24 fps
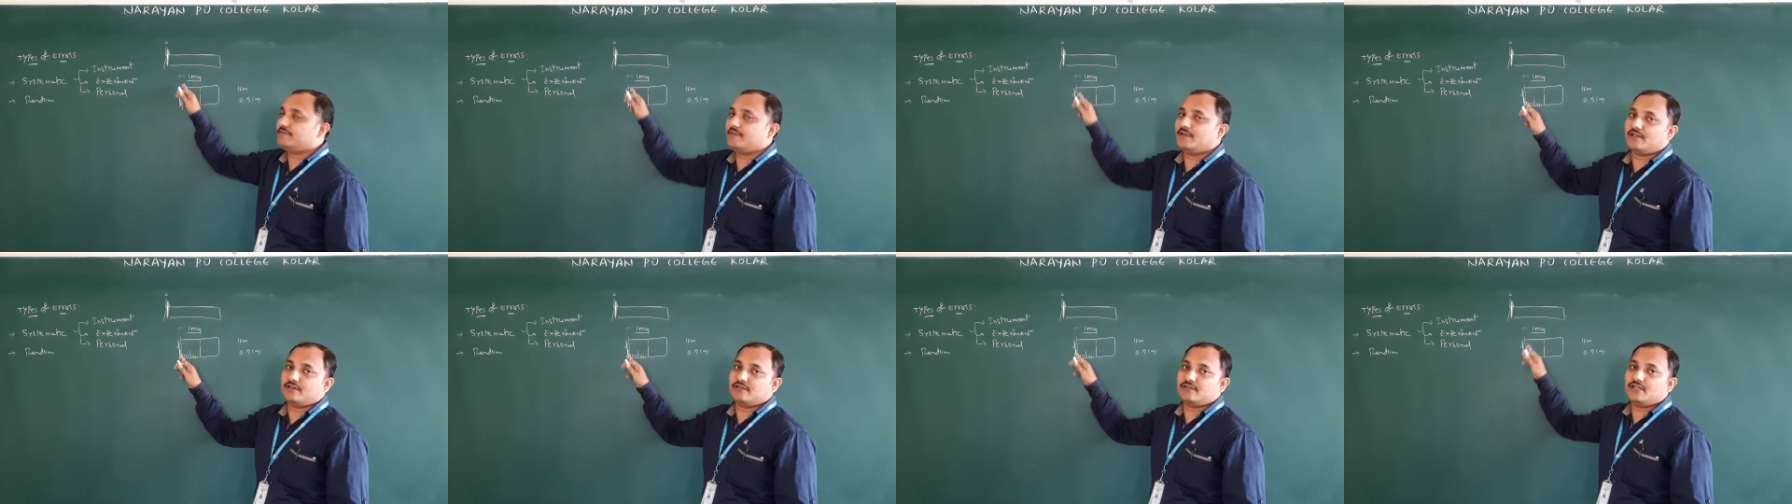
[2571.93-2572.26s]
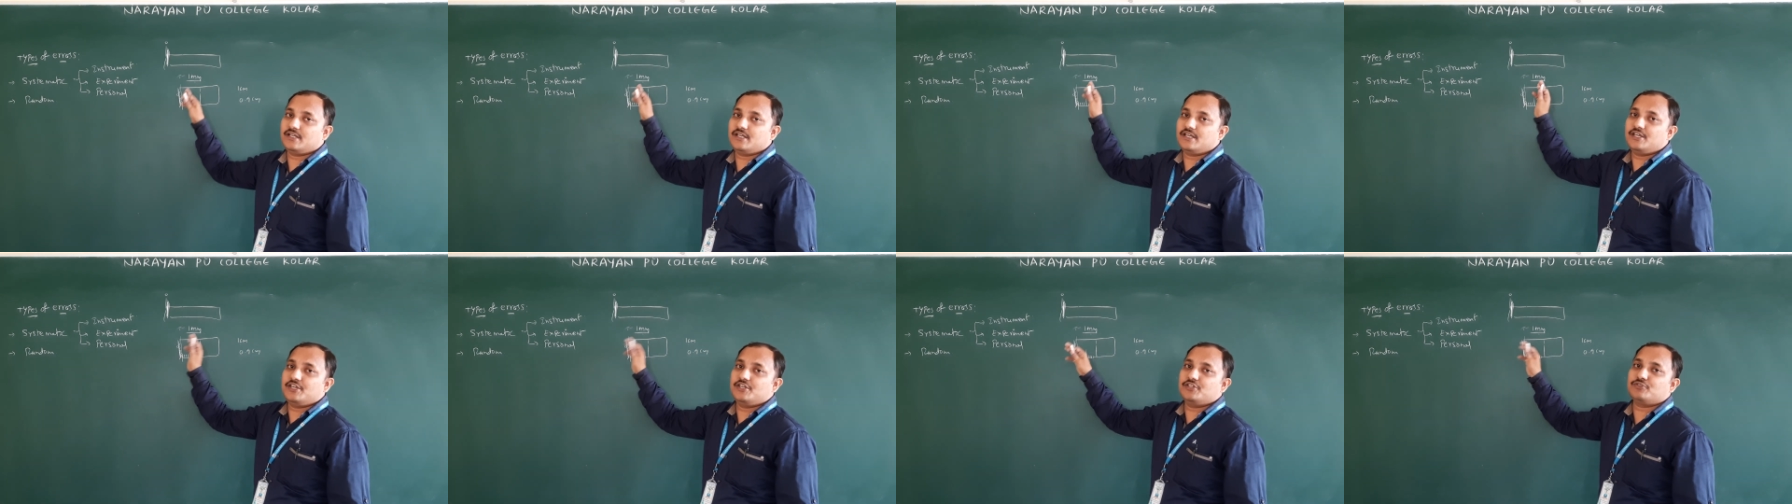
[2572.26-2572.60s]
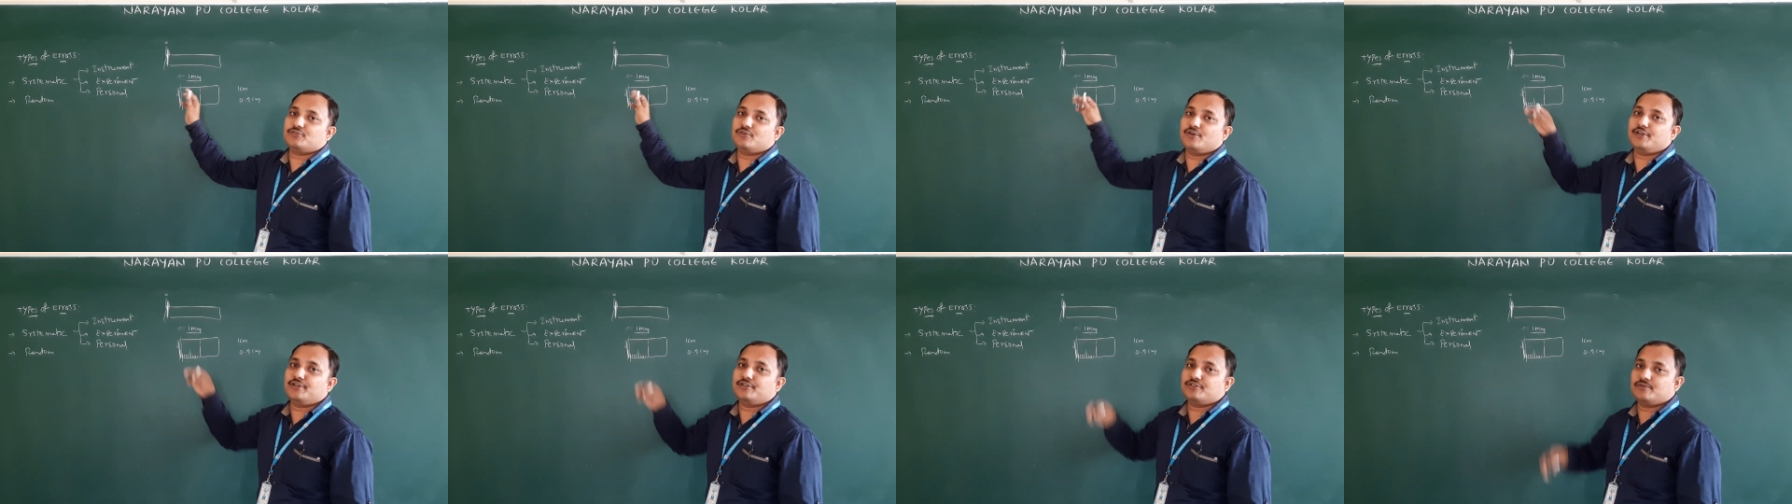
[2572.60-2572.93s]
one
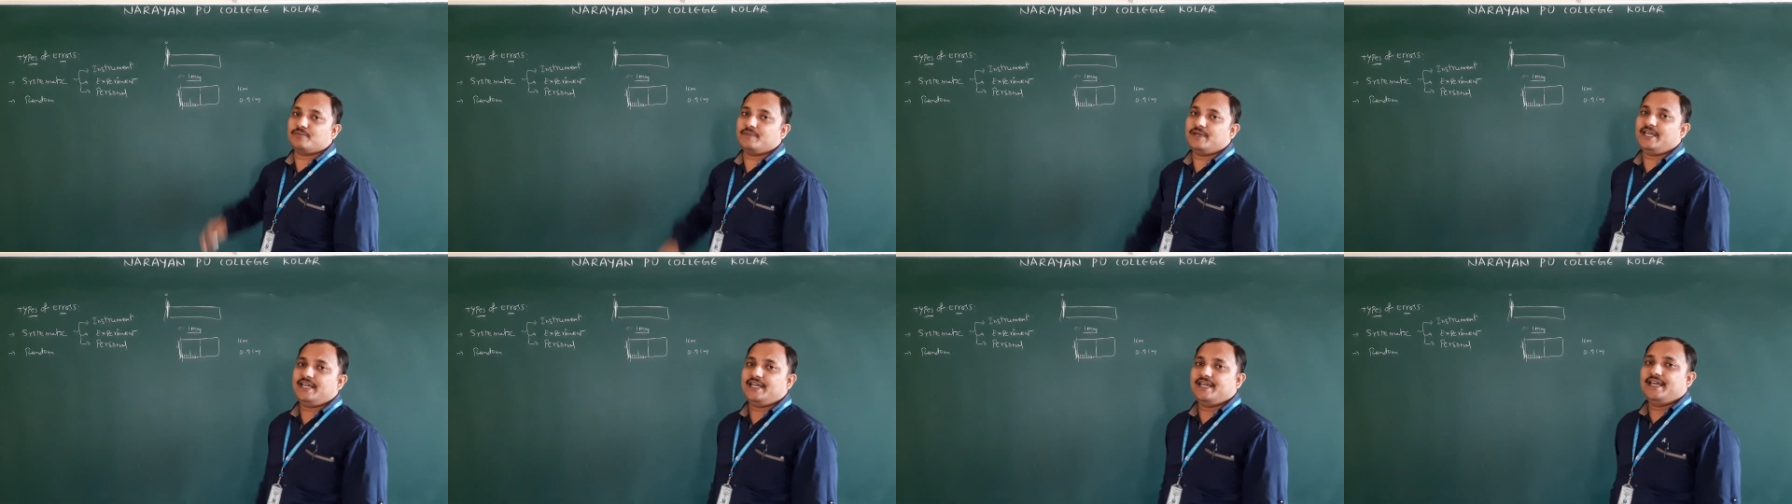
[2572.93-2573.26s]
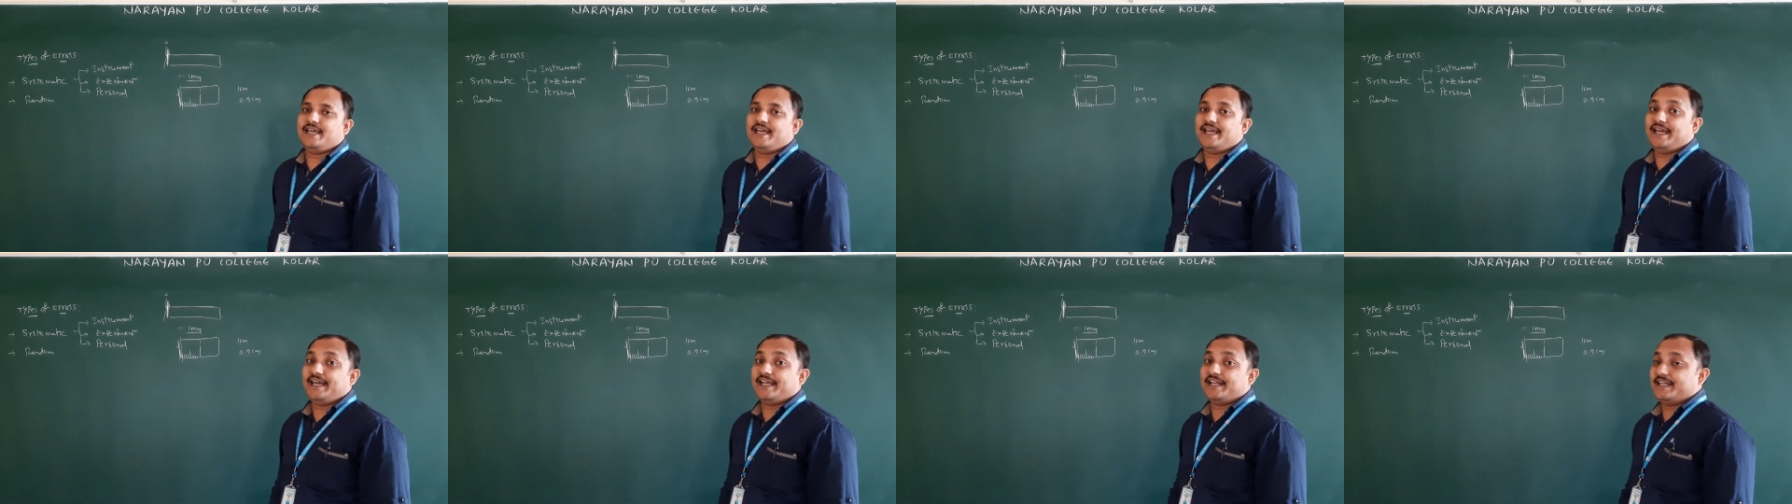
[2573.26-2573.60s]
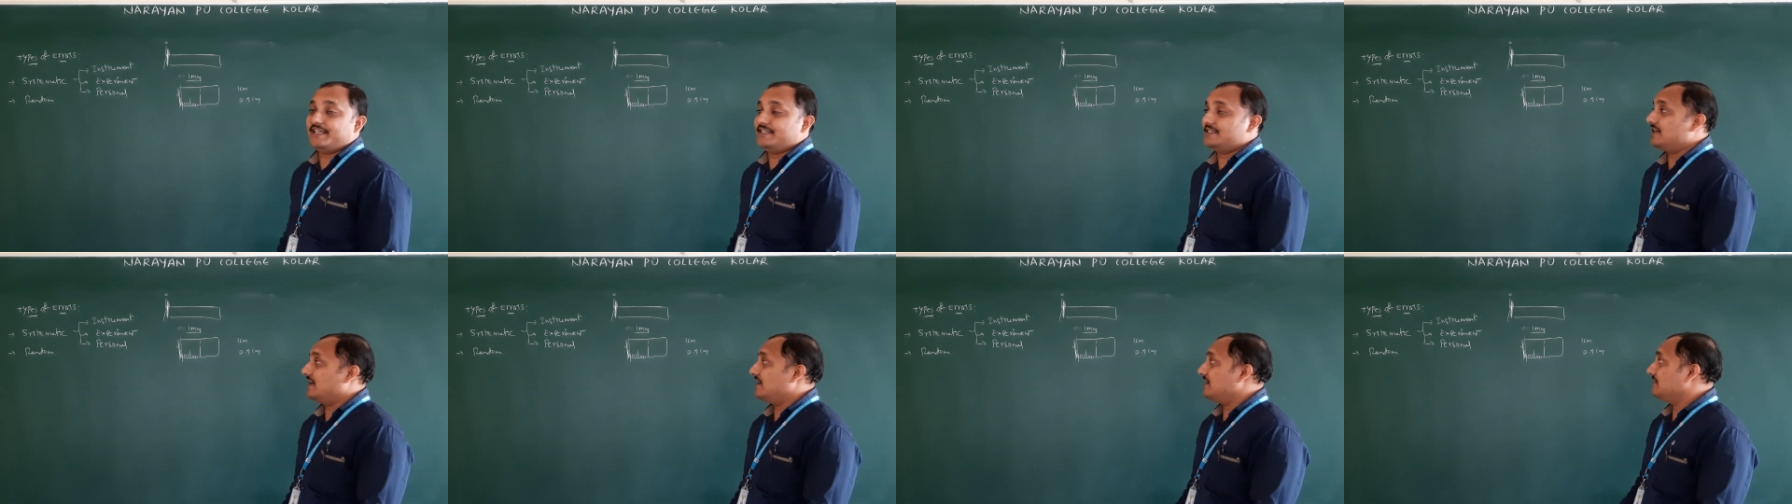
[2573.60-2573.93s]
is going to be
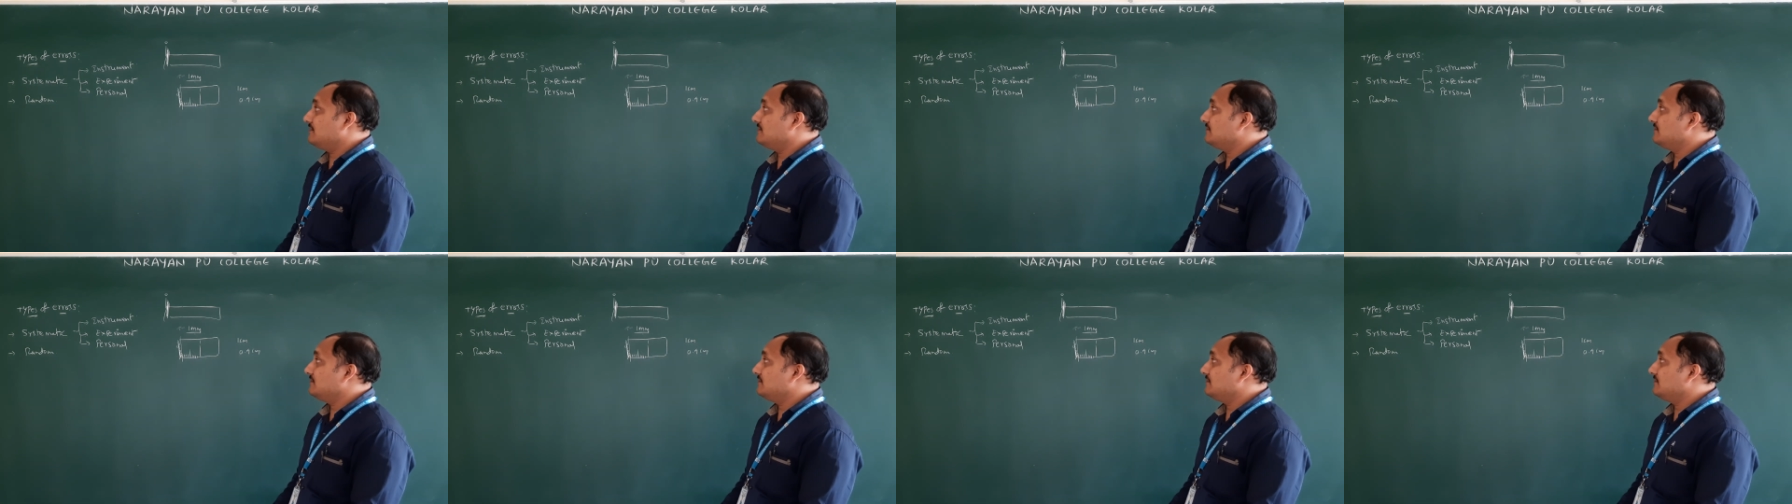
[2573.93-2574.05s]
erased.